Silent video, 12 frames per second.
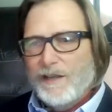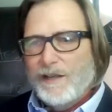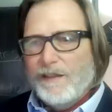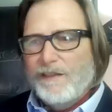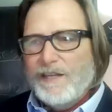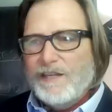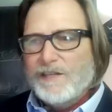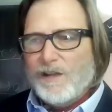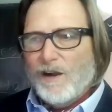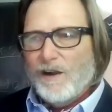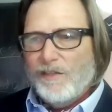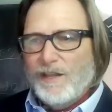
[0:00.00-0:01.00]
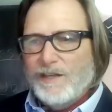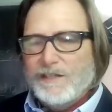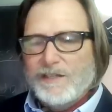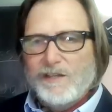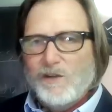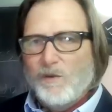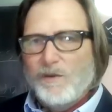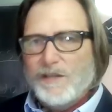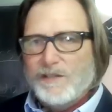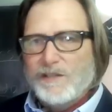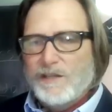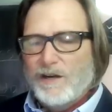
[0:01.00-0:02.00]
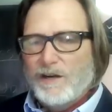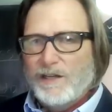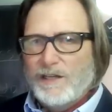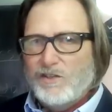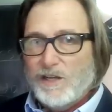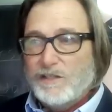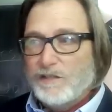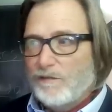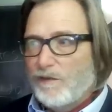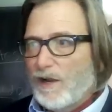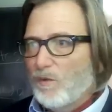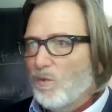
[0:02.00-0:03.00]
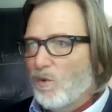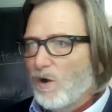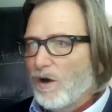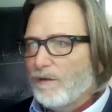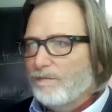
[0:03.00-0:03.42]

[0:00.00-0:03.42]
these are things that don't necessarily justify war,